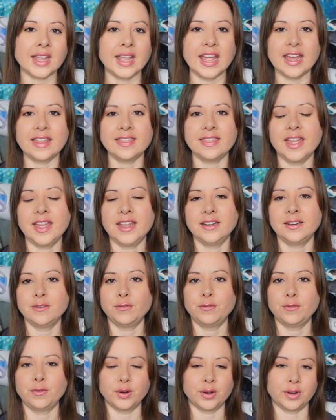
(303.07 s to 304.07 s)
And then
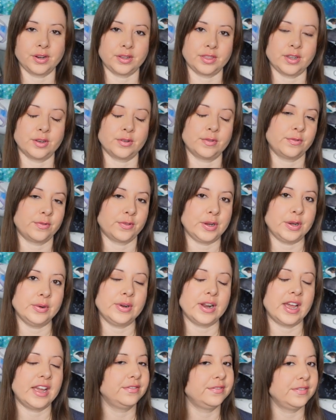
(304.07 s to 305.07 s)
for their fruit,
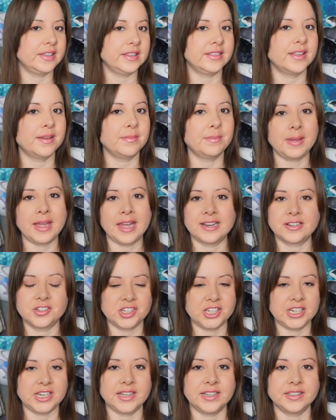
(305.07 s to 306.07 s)
I feed them
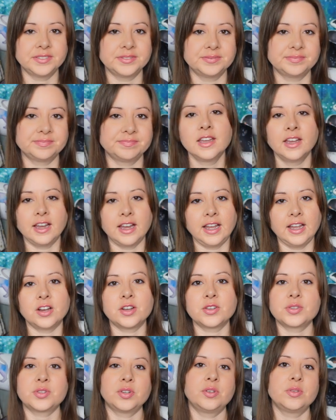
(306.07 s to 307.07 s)
Pangea. I
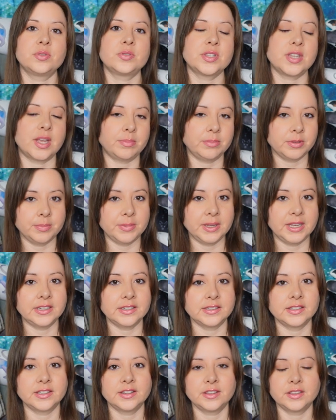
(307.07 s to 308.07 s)
also
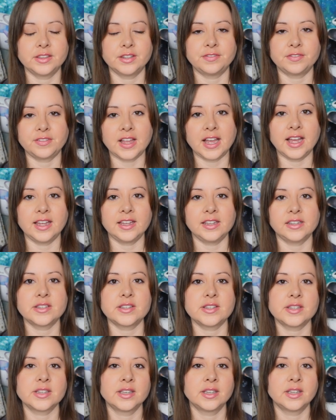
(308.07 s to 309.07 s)
supplement the
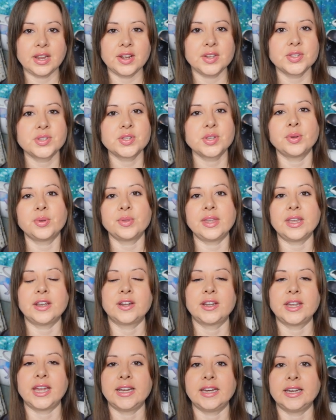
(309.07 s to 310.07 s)
flies, so they
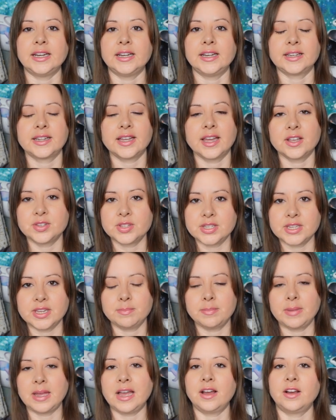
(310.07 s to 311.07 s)
are getting
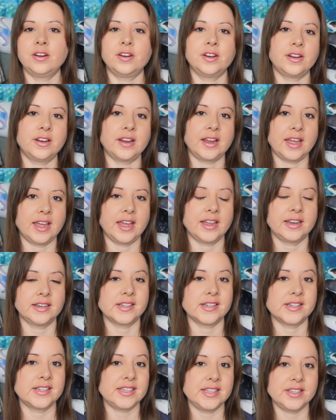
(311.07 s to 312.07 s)
calcium powder and
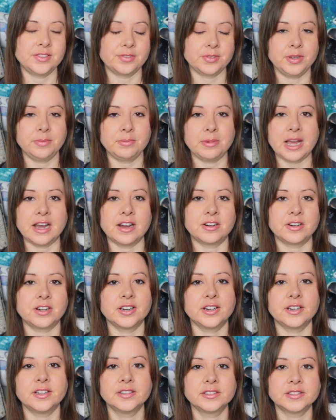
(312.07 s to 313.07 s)
D3
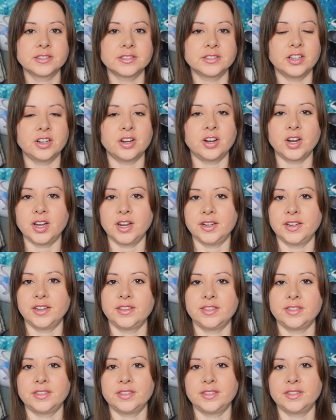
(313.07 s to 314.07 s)
powder on
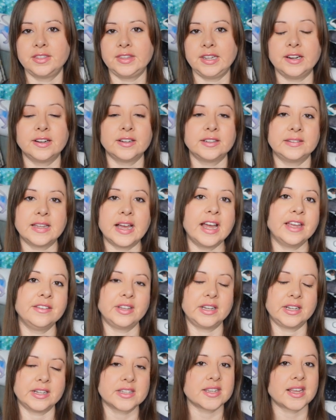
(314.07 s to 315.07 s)
their live
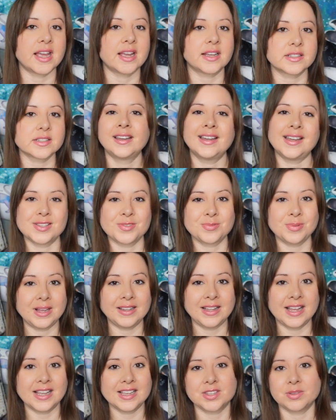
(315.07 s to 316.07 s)
insects, as well
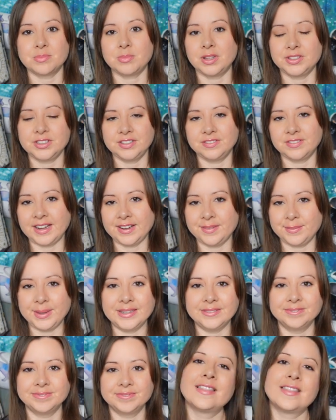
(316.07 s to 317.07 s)
as a
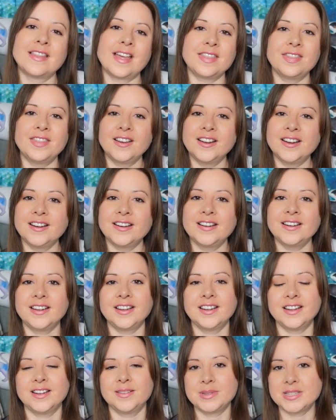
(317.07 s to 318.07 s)
multivitamin. A third
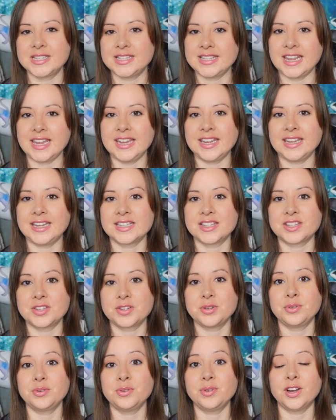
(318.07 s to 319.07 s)
mistake is
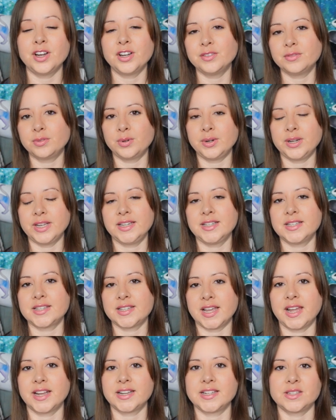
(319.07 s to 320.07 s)
to avoid
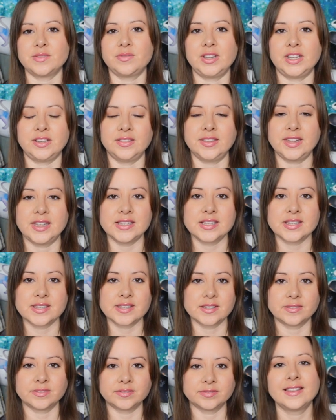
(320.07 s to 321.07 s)
signs of
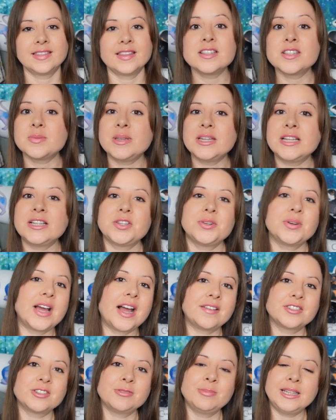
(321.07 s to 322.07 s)
illness. This means you
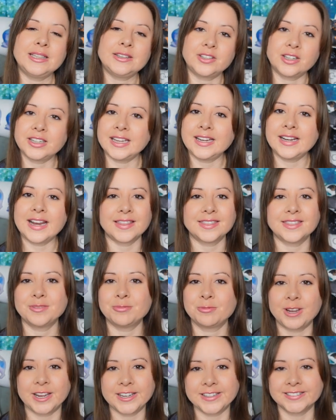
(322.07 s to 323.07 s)
have to be looking at
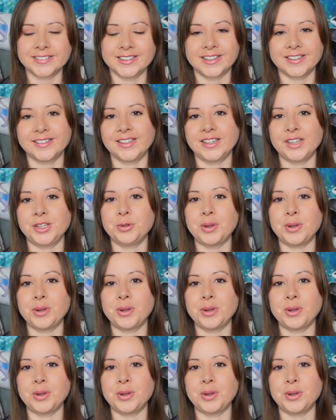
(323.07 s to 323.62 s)
them regularly.